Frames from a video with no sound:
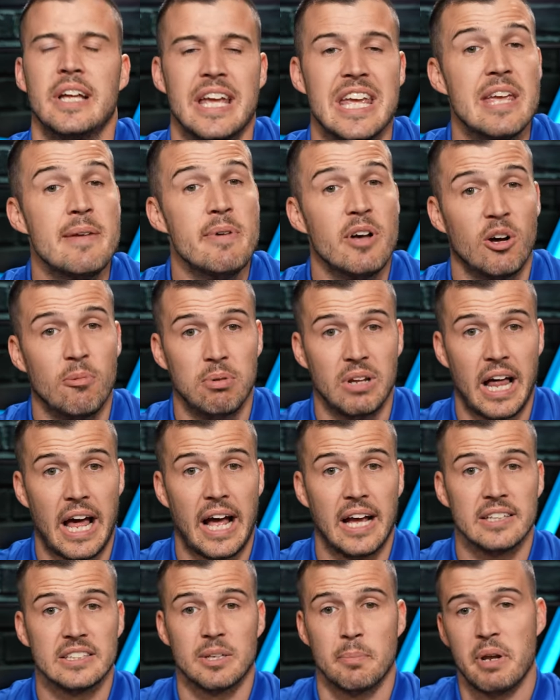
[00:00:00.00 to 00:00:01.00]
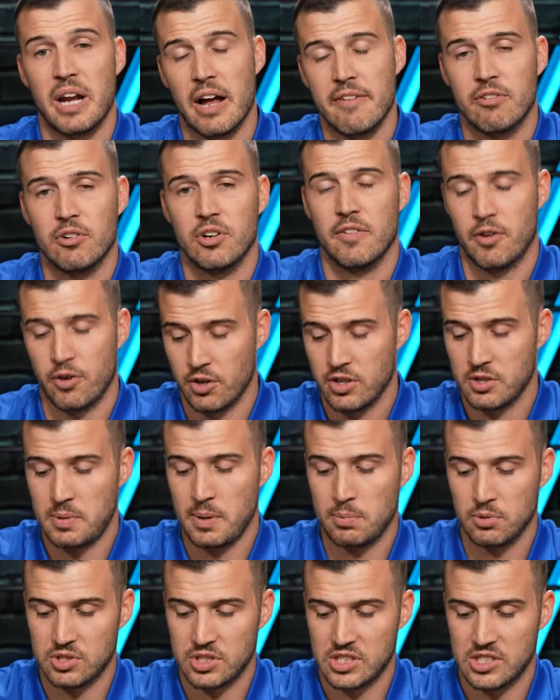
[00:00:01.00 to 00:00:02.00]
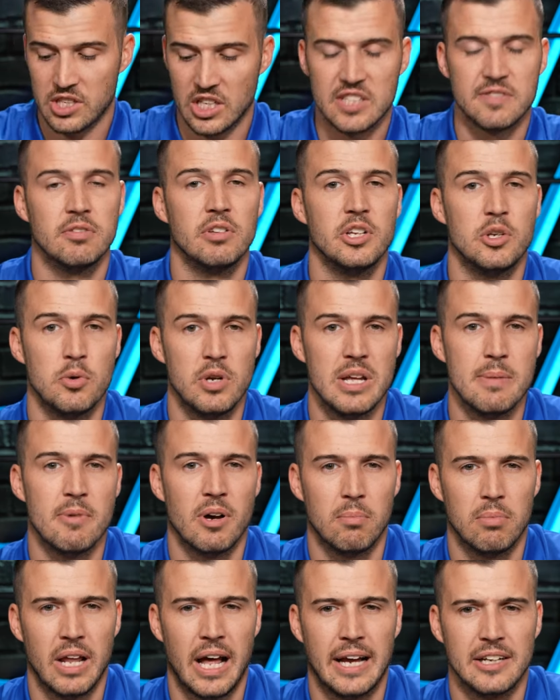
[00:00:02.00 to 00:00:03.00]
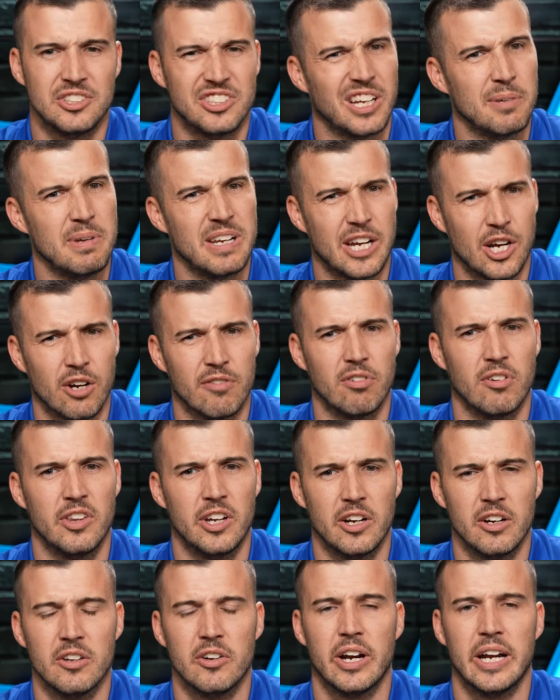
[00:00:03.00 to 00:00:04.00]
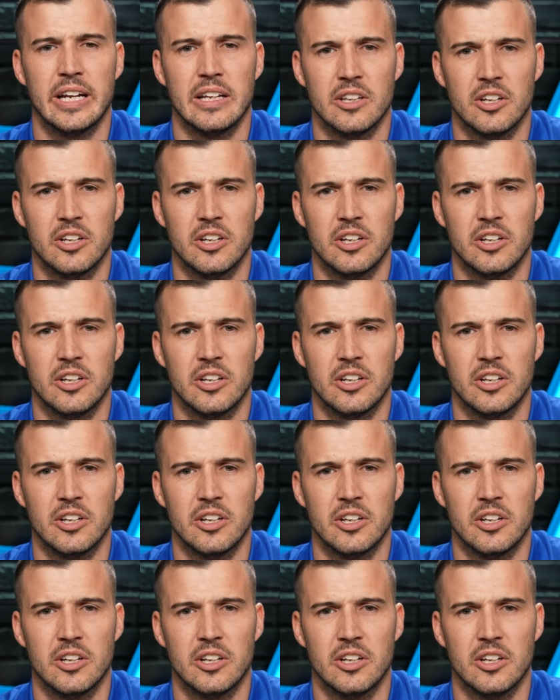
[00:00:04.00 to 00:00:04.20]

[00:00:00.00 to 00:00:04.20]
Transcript: email blast. I mean, I've heard people successfully do an email blast. You gotta be careful there, right?